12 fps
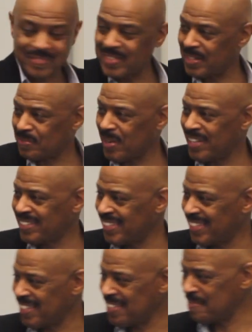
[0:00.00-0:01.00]
That's why I
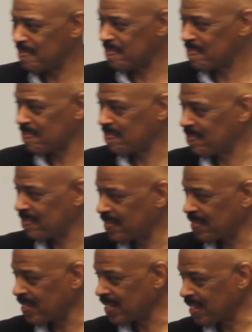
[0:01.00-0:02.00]
did it.
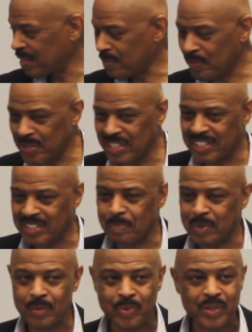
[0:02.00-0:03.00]
We need to
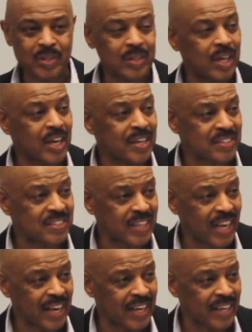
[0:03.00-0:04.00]

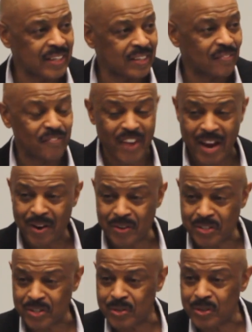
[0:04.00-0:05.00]
understand
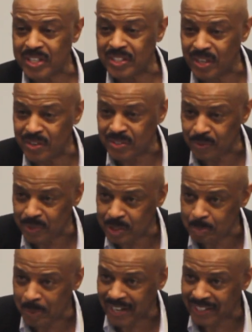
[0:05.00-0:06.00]
value in terms of
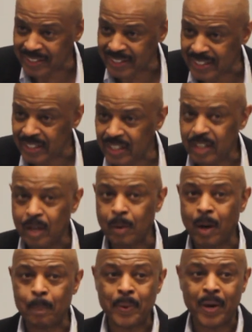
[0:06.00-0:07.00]
respecting
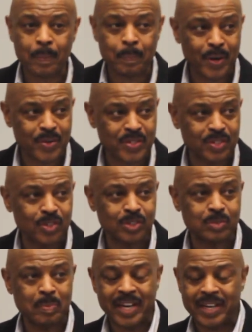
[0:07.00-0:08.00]
a person
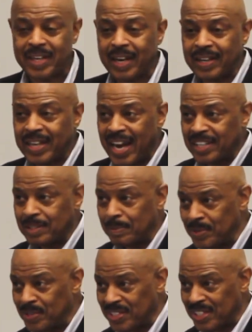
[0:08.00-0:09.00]
who's made a
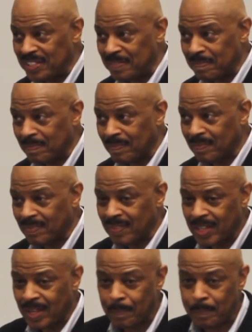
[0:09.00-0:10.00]
contribution,
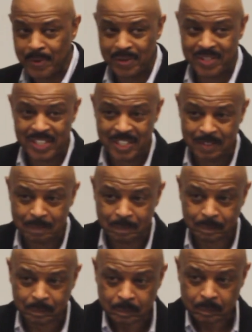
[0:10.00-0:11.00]
period.
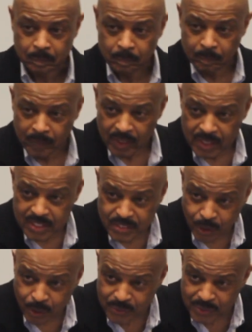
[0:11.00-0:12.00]
And
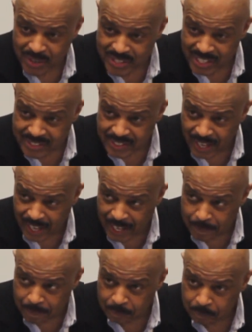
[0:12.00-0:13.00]
so during that
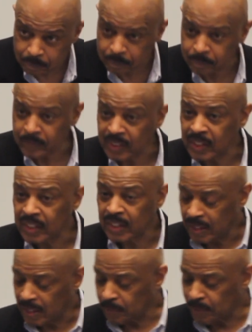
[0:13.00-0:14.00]
time,
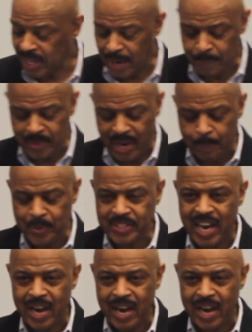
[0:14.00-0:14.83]
what happened, I put